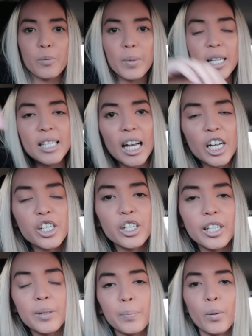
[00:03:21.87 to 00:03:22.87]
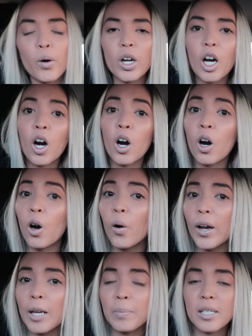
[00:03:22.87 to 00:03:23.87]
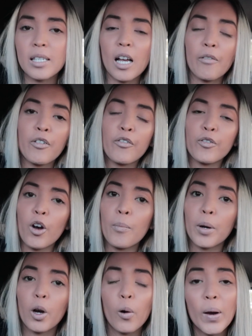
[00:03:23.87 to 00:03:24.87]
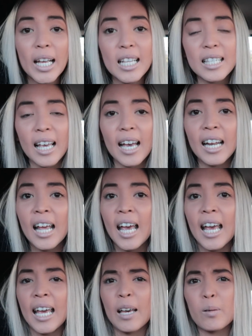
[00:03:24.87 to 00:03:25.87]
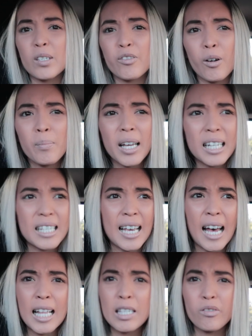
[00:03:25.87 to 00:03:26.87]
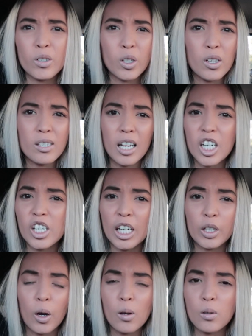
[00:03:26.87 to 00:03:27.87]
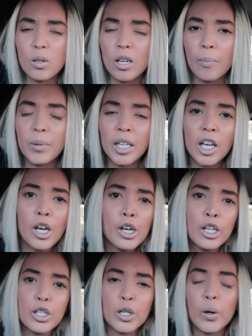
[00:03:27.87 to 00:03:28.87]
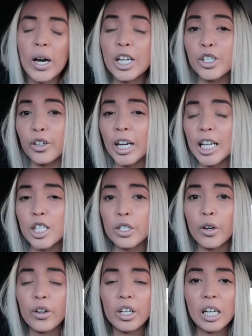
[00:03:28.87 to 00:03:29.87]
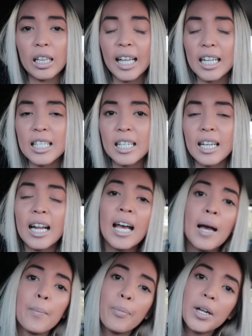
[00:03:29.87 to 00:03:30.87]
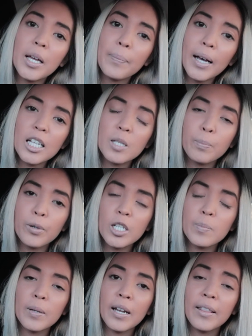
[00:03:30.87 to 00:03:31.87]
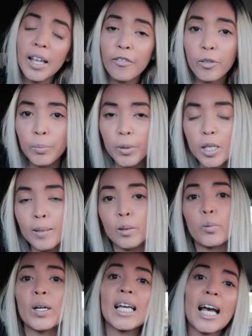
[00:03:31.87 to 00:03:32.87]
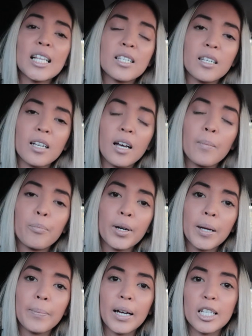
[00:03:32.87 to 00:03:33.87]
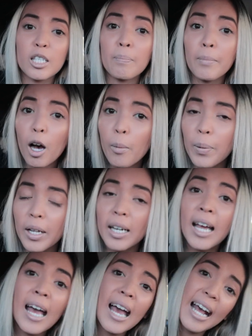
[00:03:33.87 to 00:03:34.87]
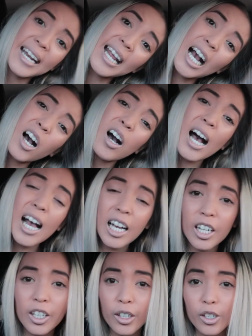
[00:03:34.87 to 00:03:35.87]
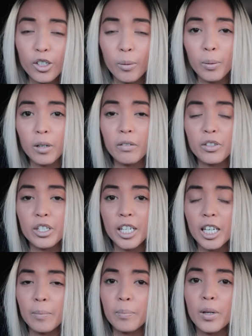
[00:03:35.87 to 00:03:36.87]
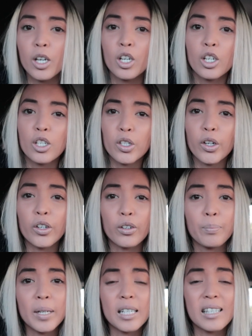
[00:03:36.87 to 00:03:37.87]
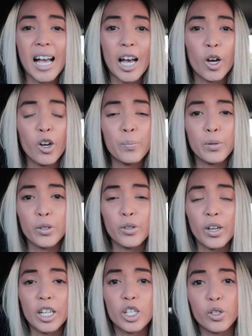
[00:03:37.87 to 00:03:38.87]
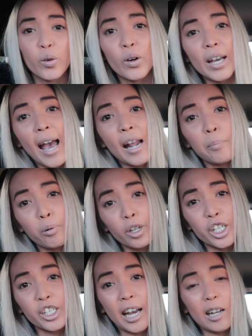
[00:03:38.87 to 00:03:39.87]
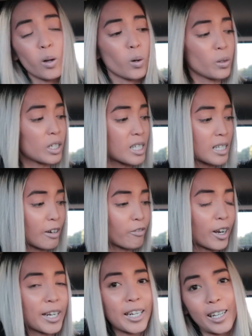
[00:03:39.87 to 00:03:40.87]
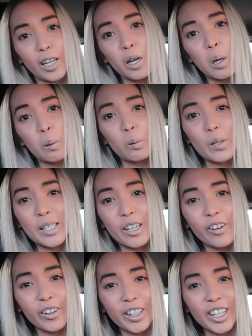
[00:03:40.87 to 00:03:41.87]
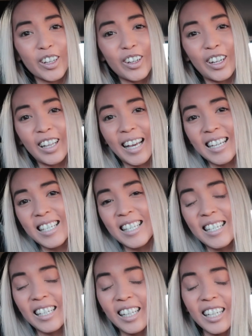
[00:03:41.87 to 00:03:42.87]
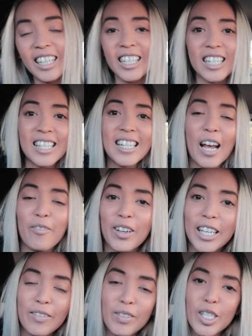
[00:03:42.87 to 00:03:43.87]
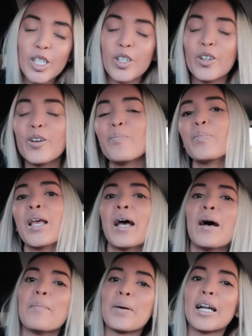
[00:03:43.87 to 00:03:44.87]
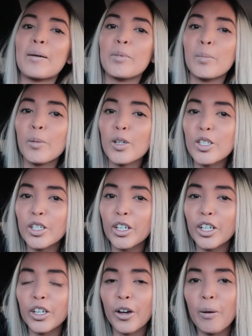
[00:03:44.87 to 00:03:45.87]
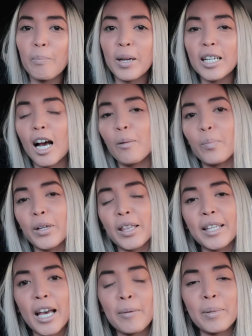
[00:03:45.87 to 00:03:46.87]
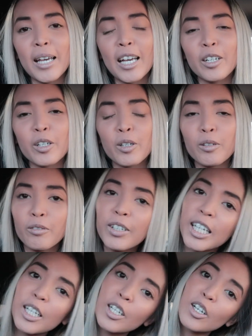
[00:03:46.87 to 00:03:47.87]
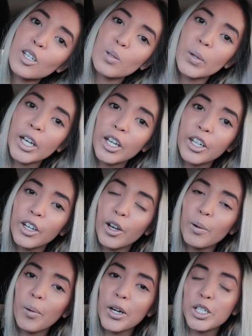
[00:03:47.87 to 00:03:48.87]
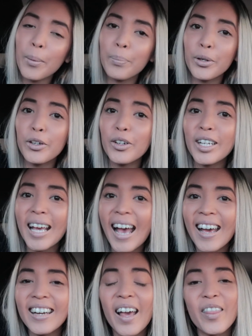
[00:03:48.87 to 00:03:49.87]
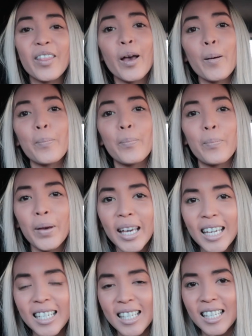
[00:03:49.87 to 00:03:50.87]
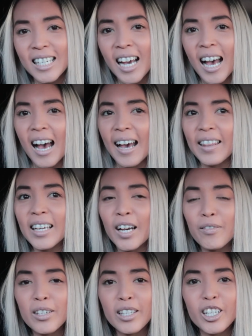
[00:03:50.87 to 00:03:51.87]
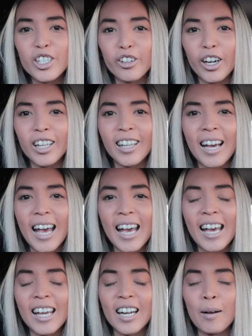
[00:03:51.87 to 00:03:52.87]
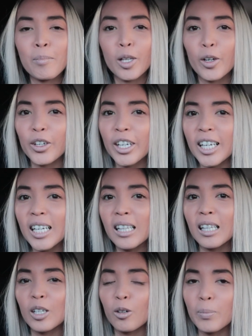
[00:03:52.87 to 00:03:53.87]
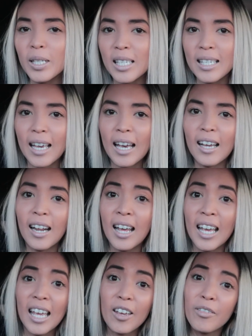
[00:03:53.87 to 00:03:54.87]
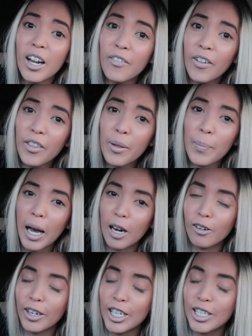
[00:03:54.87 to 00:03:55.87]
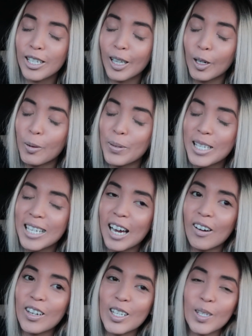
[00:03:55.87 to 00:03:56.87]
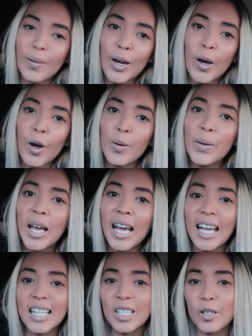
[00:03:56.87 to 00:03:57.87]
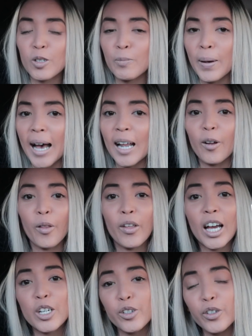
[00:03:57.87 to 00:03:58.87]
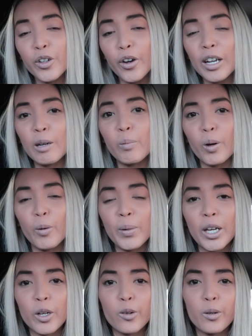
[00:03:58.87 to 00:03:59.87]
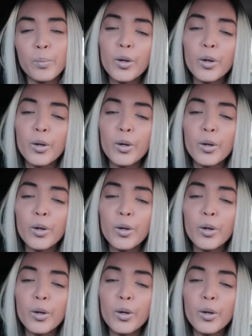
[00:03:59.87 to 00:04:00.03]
Mids actually bought a whole heap of stuff from Queensland. It was from like Townsville or Sunshine Coast or something. So uh, Joe had to go collect it, bring it back to Brisbane. Then from Brisbane, we had to bring it back to Melbourne. And now I gotta go drop it off to him. So Mids, I hope you enjoy and appreciate all this stuff right here. We're secretly gonna like steal it and just never give it to you. But um, I'm also gonna go meet up with Gabby and Corinne because we're gonna go watch Beauty and the Beast. I think I've seen seen the trailer and I'm low-key a little bit scared. Even I found the Power Rangers a little bit scary, so I hope it's not too bad. Although I do know it will be a good